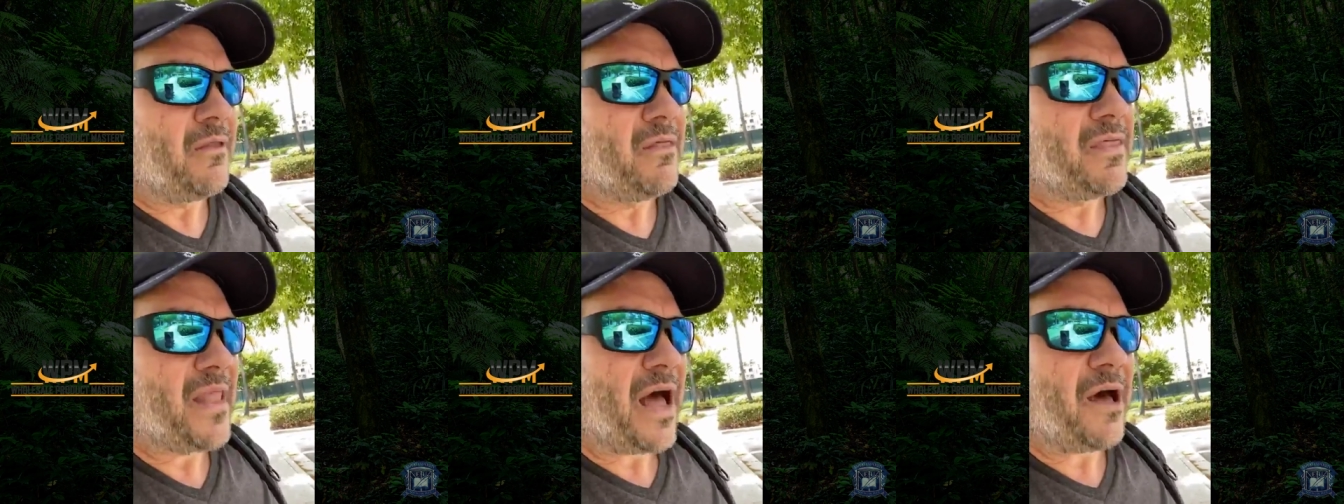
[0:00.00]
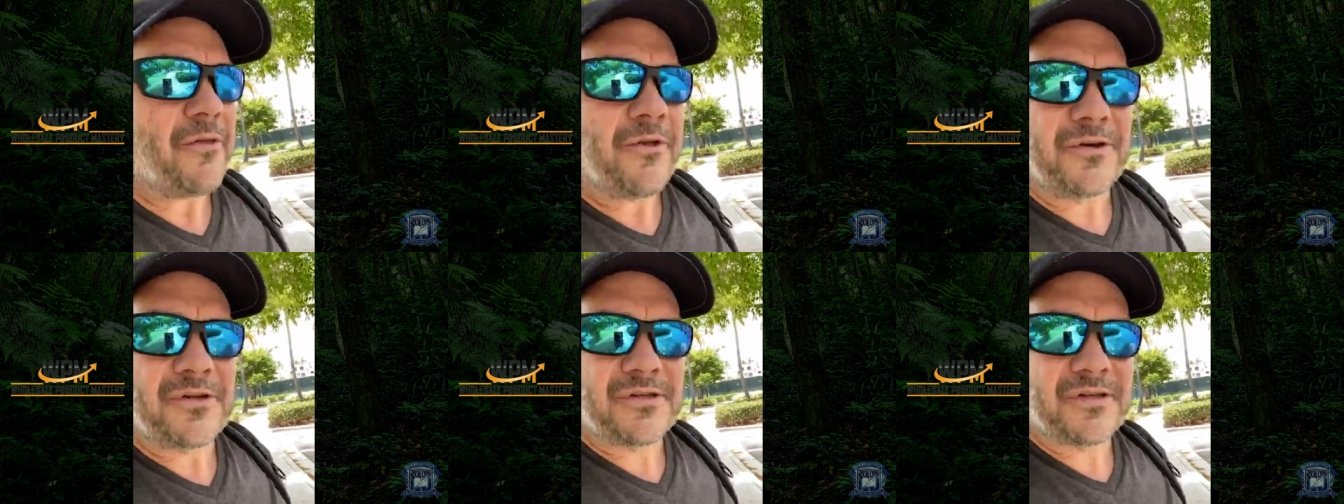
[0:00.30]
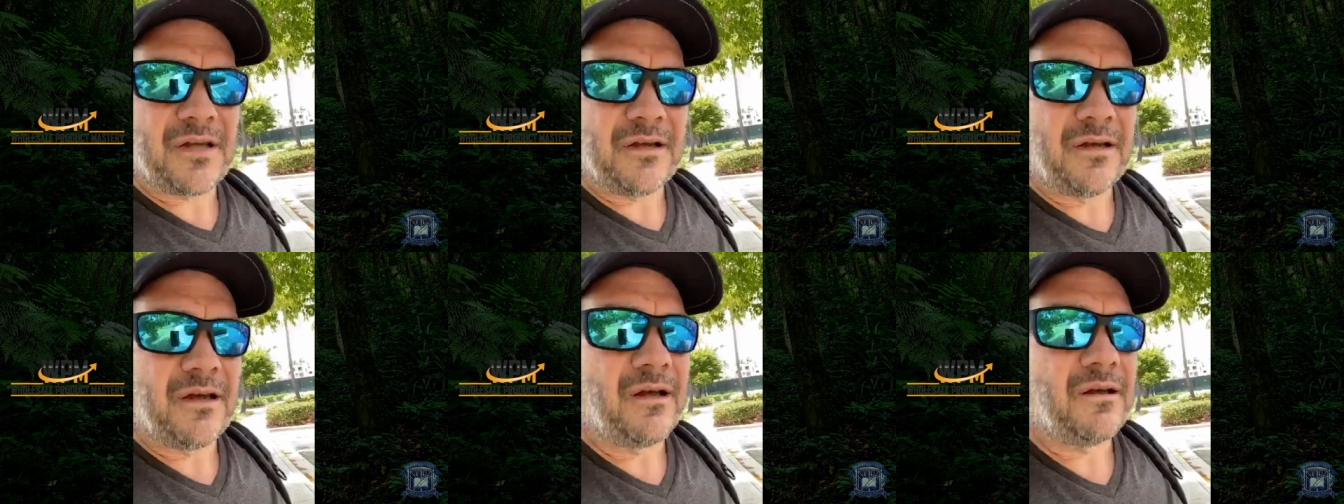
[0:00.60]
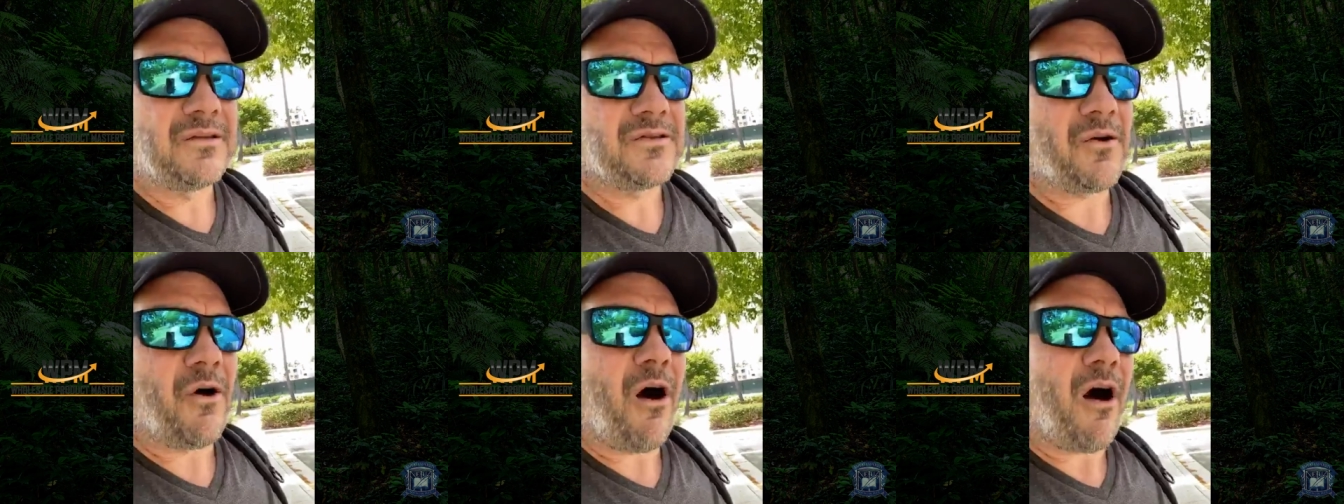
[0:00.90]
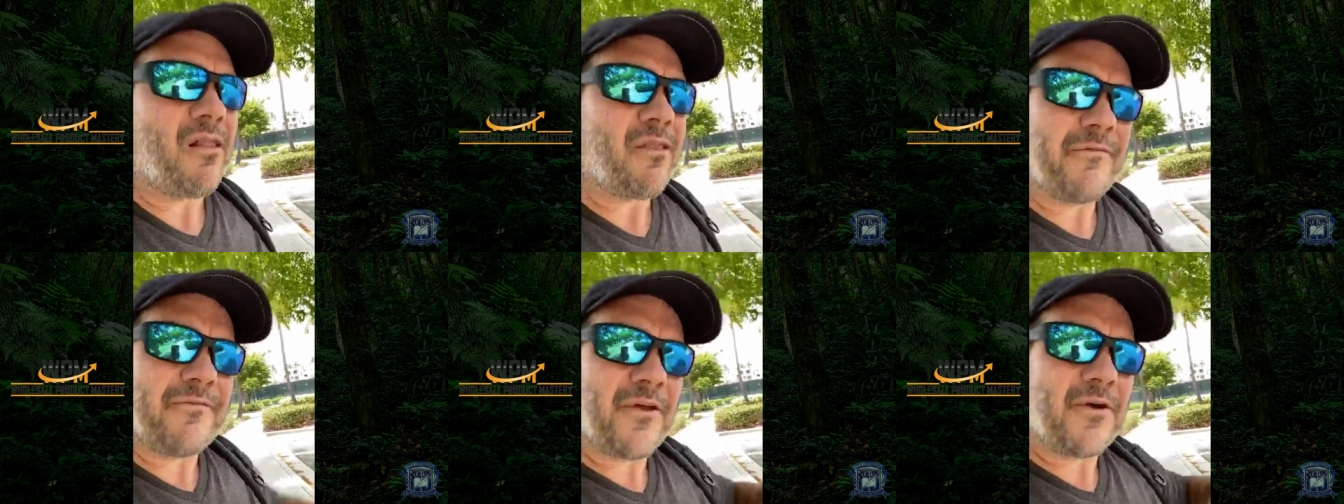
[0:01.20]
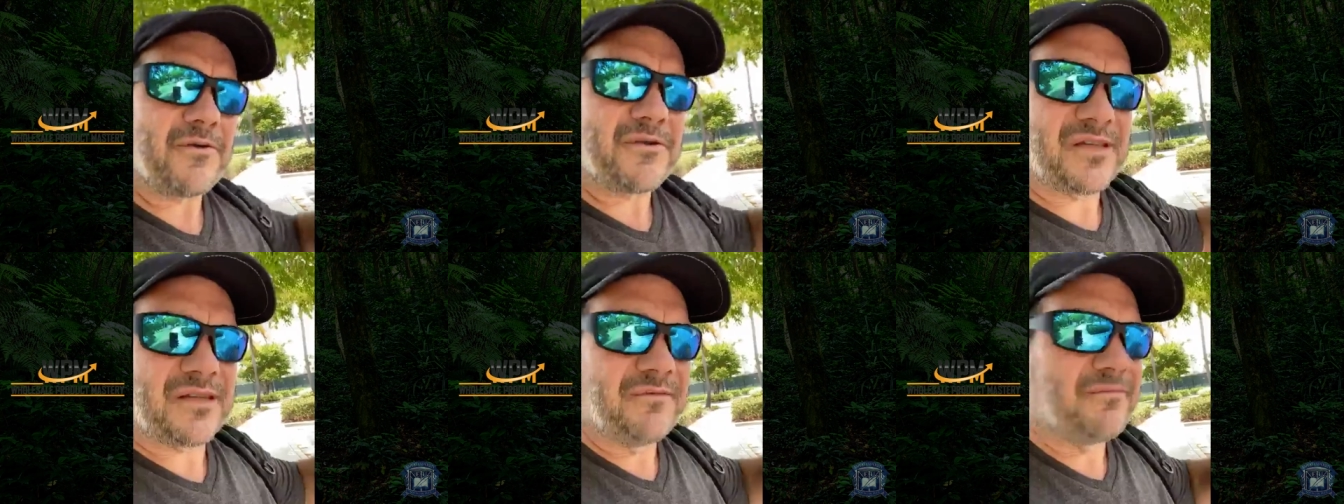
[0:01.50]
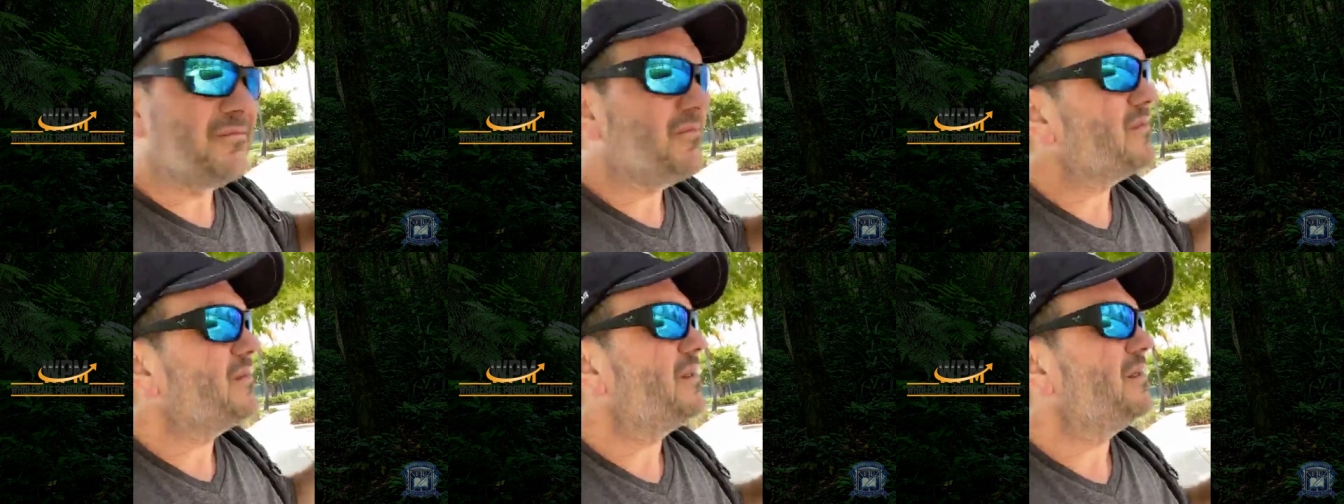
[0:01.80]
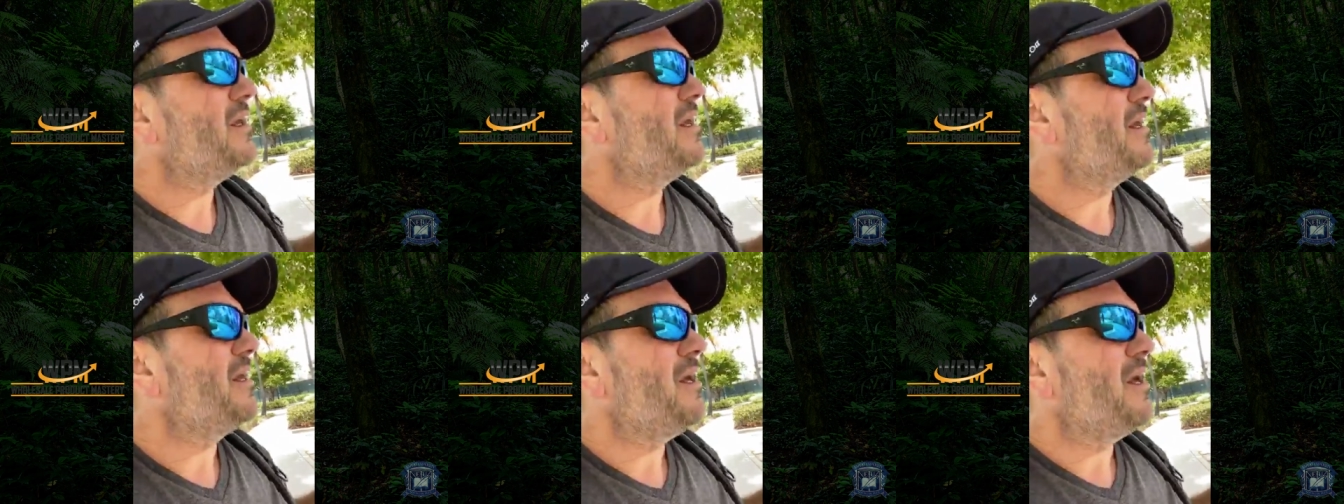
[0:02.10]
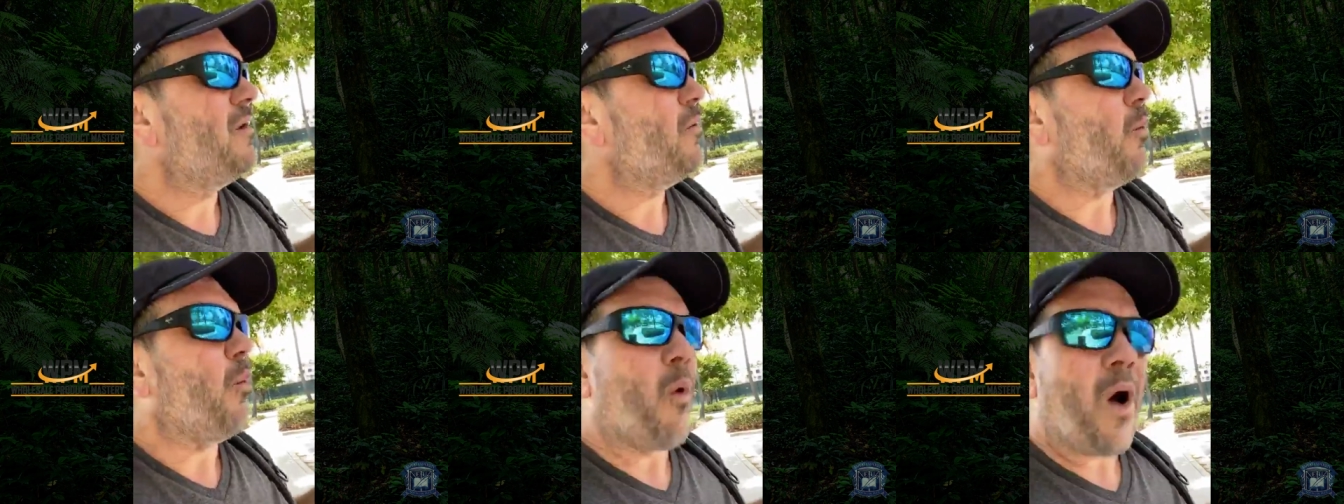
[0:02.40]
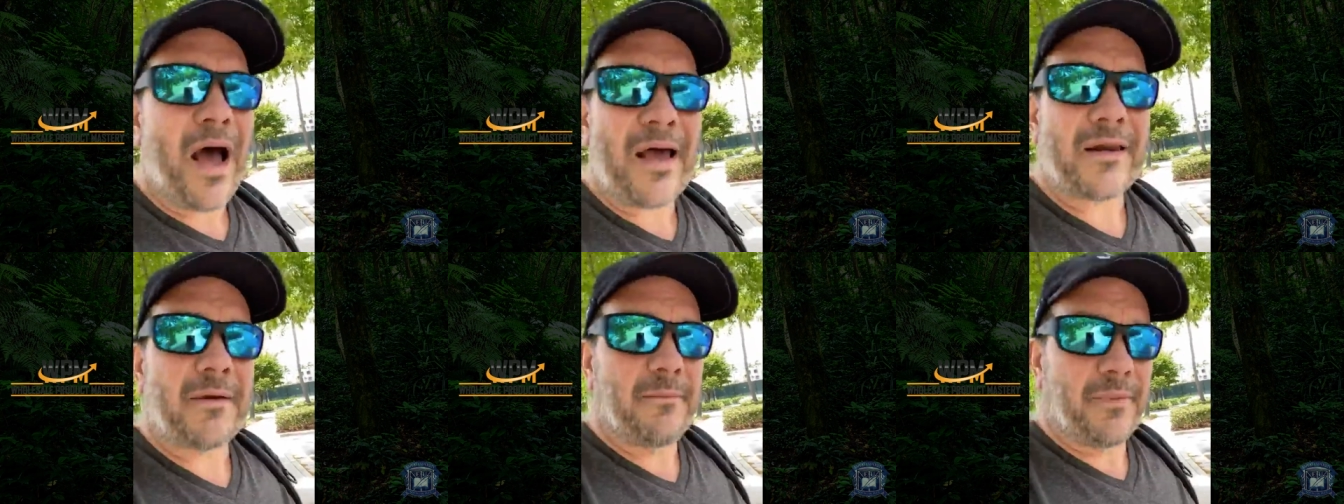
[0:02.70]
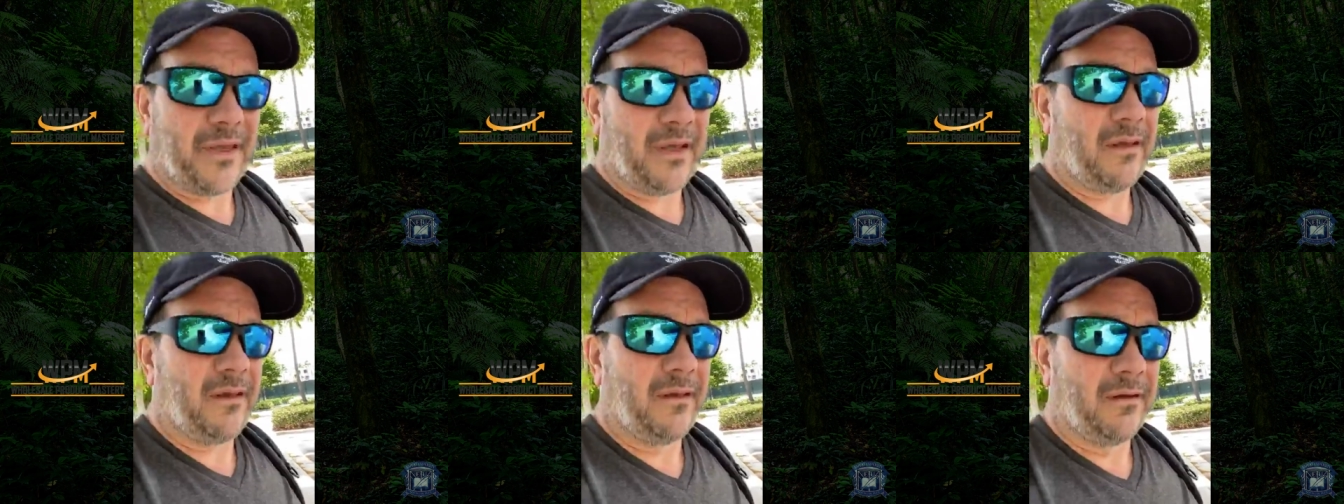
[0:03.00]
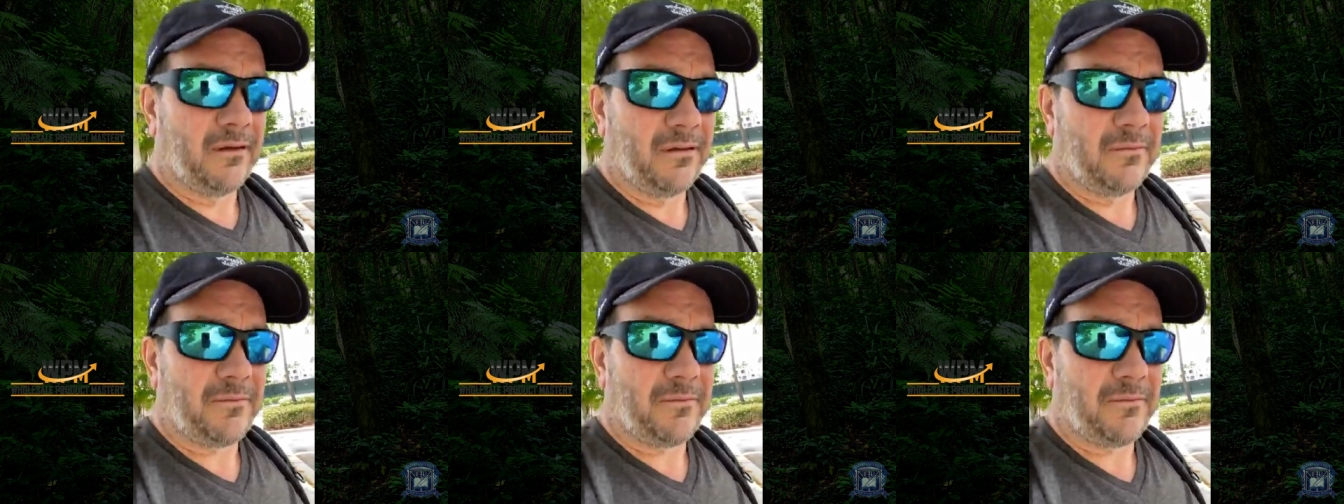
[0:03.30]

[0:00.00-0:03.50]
now there's, so all of those wannabe